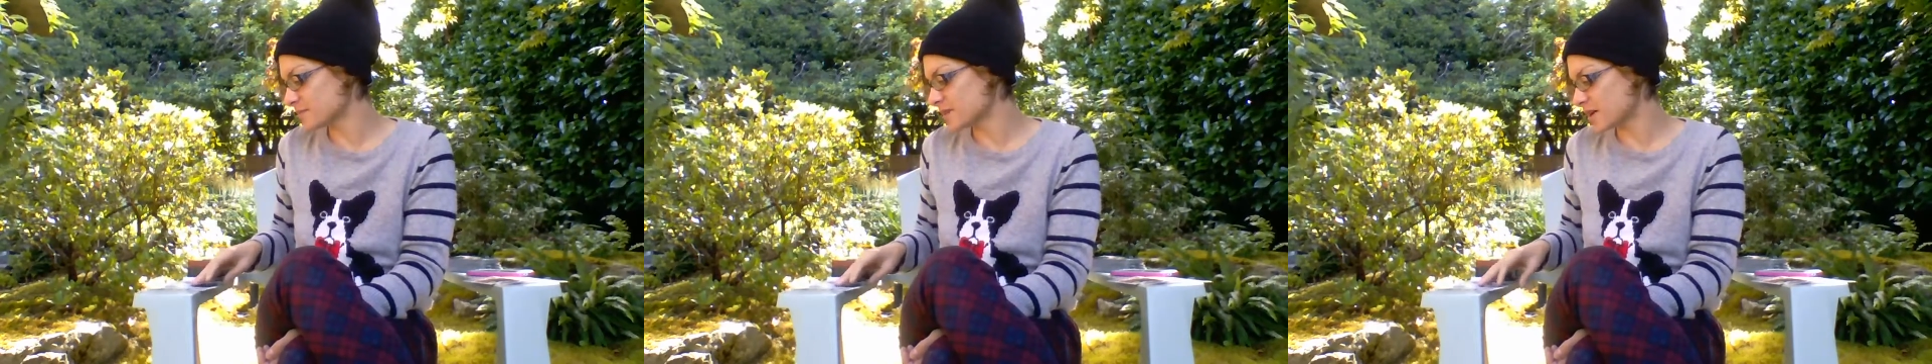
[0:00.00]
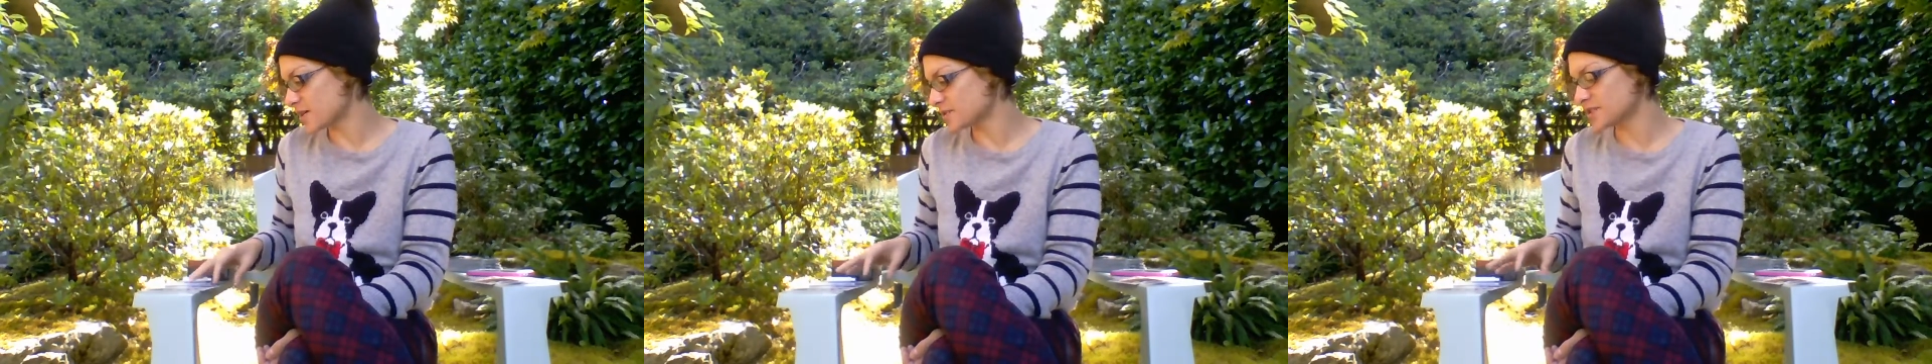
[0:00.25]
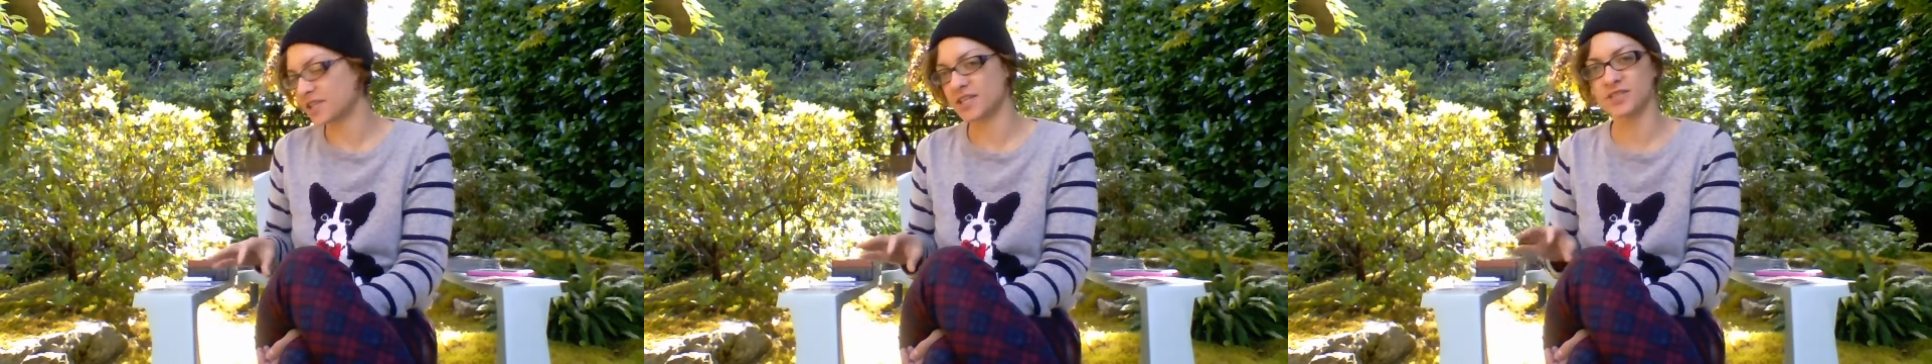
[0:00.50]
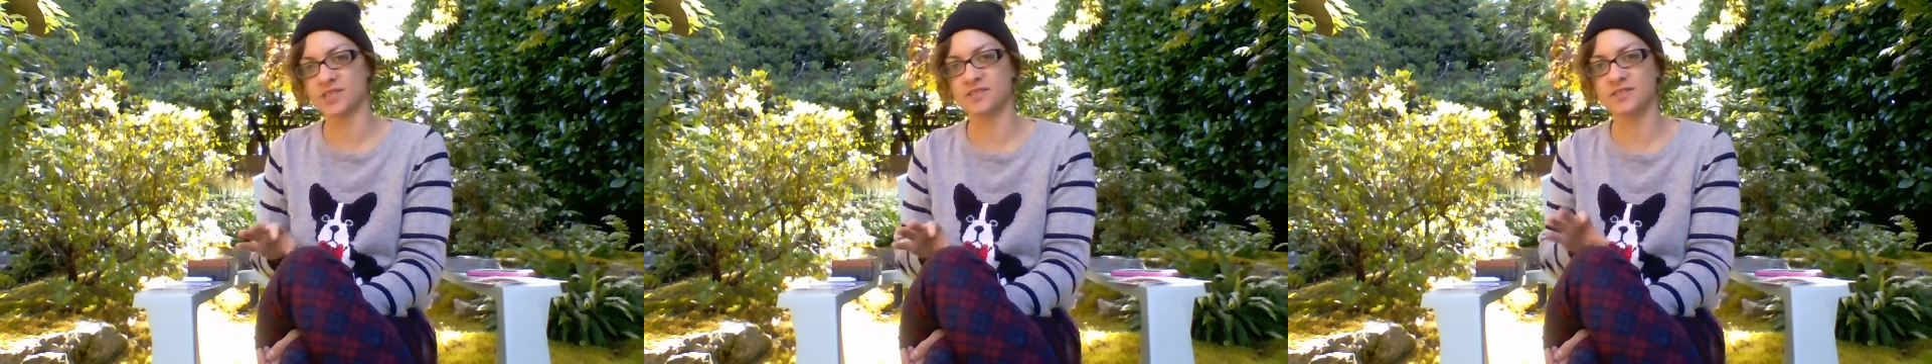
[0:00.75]

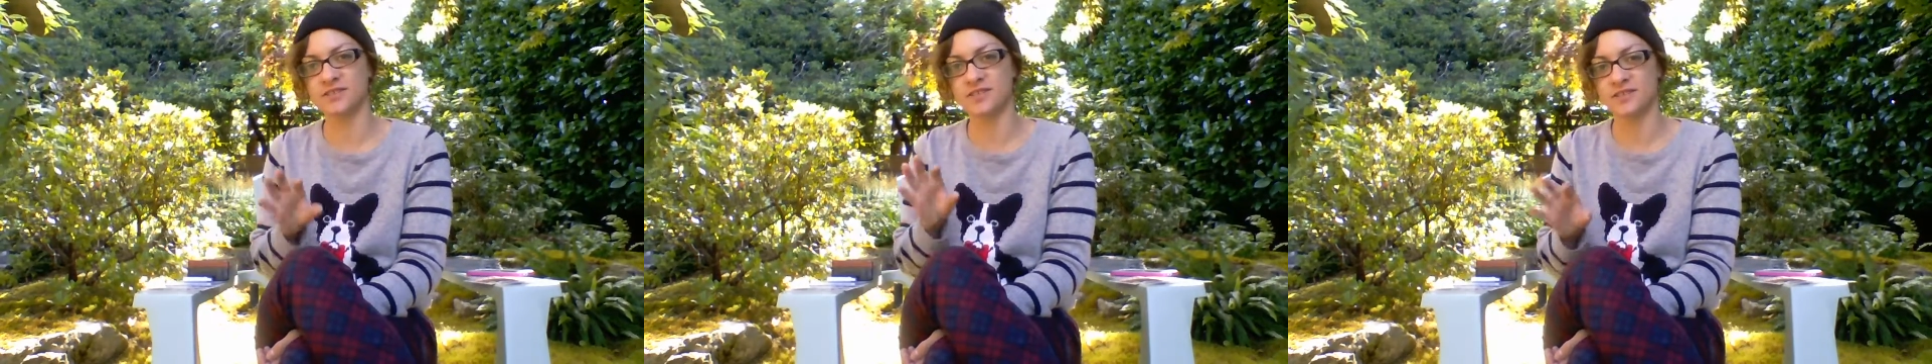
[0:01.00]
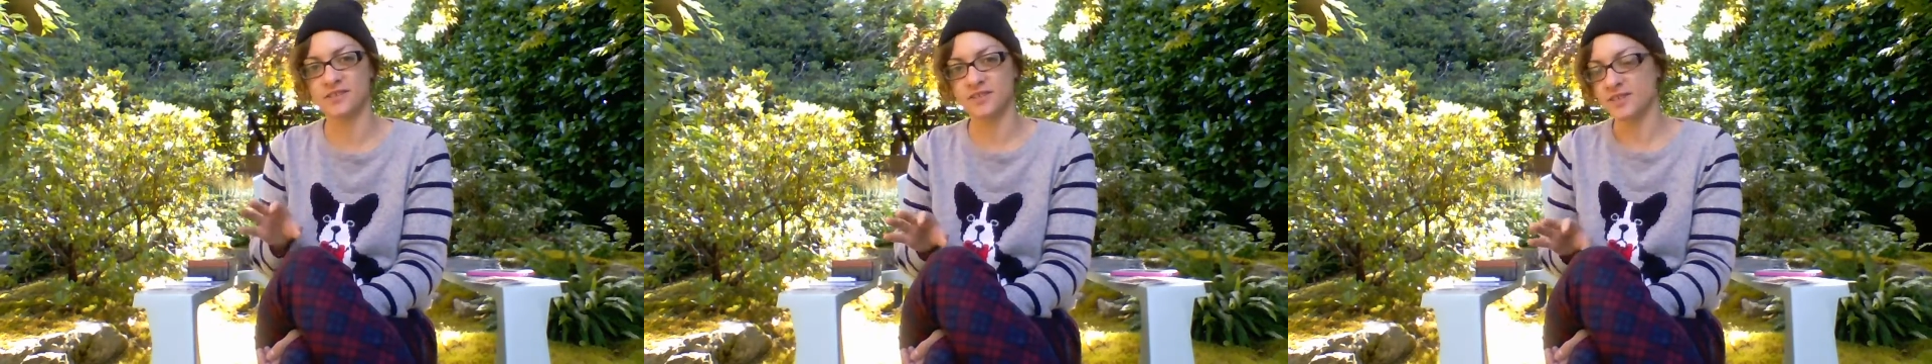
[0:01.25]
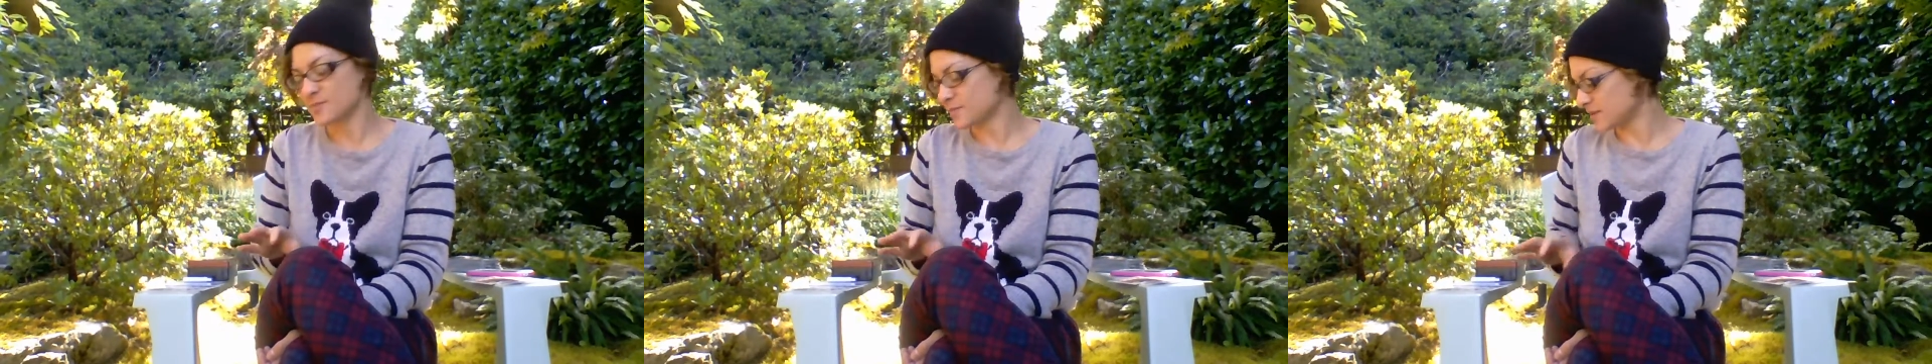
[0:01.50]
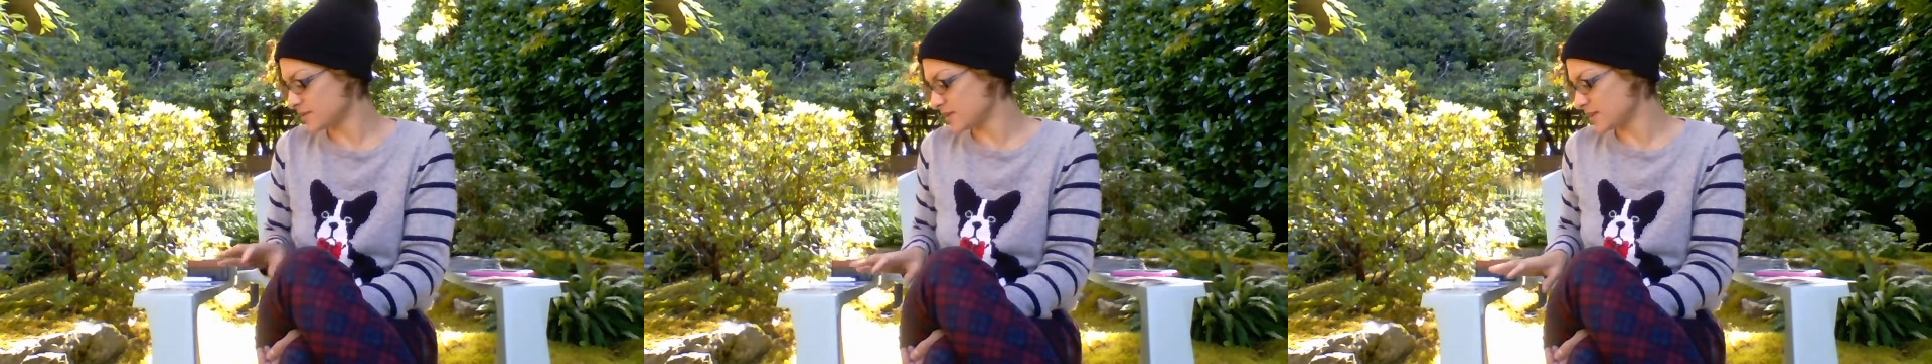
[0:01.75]
negotiations
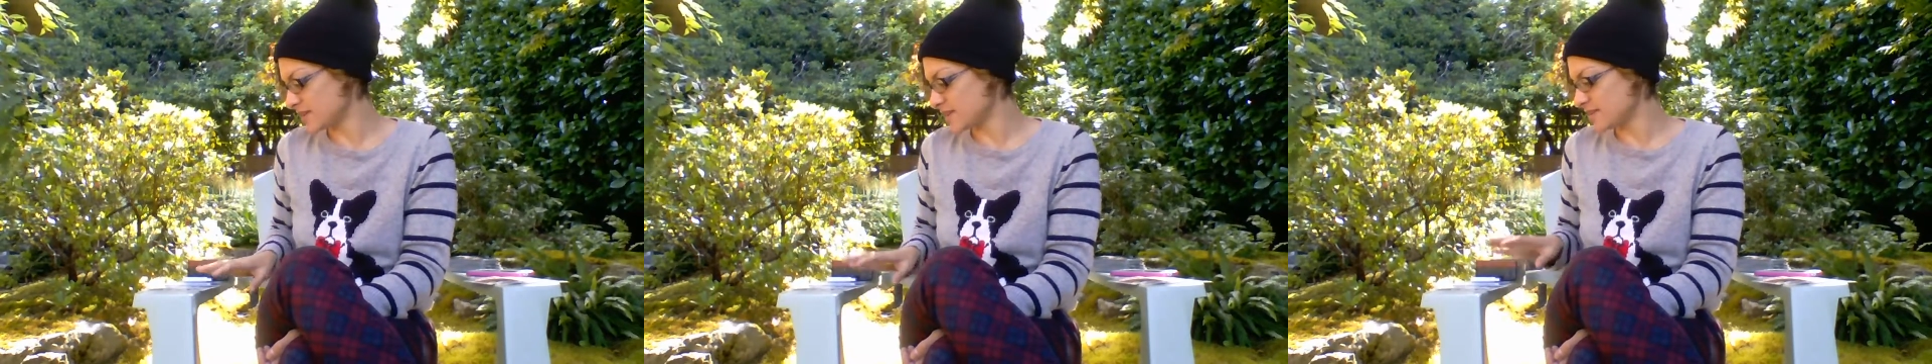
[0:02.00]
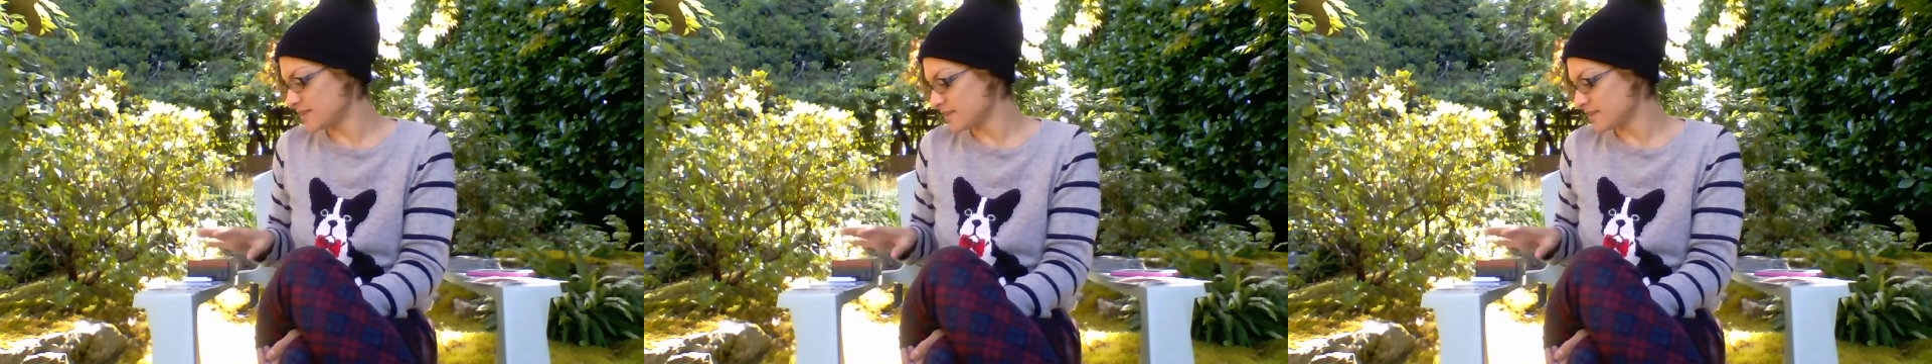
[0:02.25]
between,